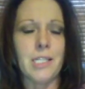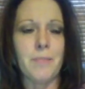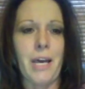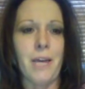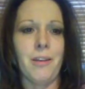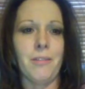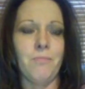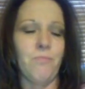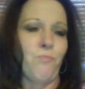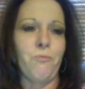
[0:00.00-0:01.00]

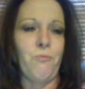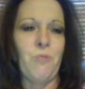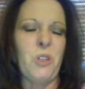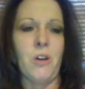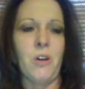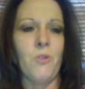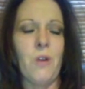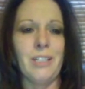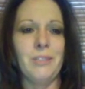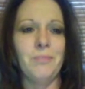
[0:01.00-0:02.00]
with
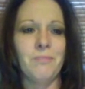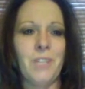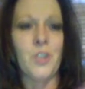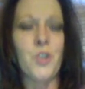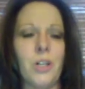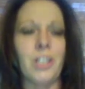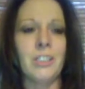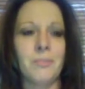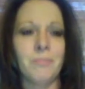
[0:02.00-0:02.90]
no control